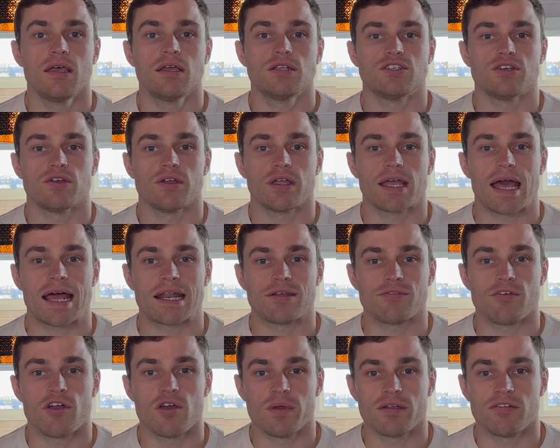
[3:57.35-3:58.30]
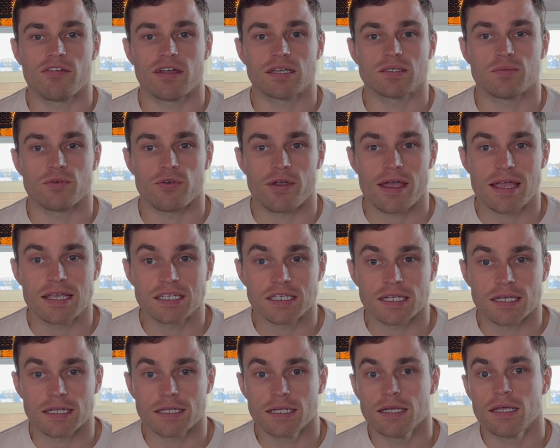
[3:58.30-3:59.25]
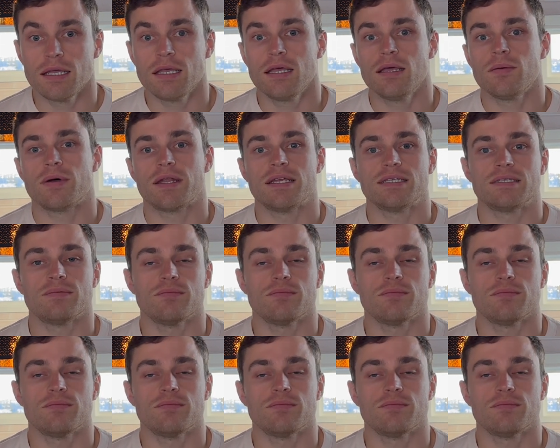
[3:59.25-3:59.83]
during anaerobic respiration, but it's